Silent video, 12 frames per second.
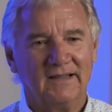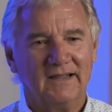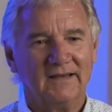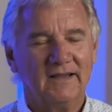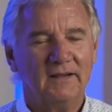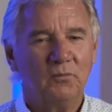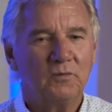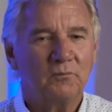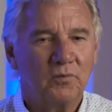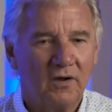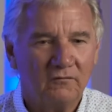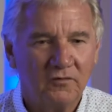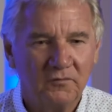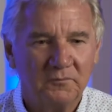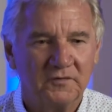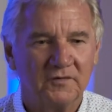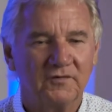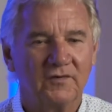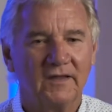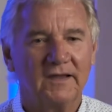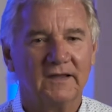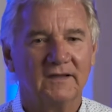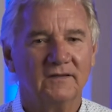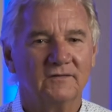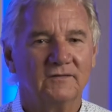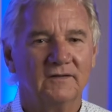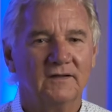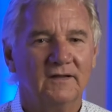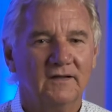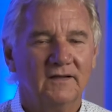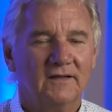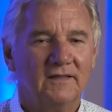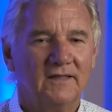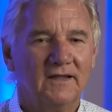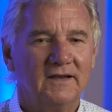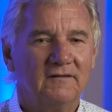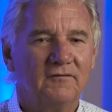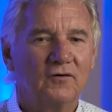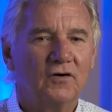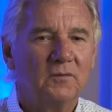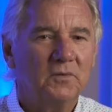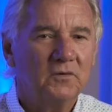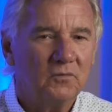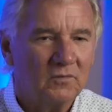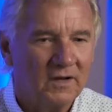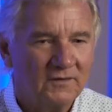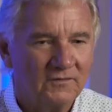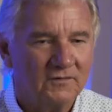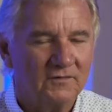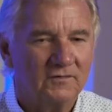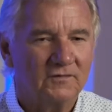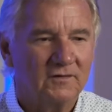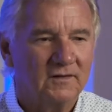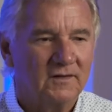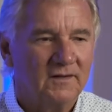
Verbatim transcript: And, and what Proverbs is saying is that if you're going to be righteous,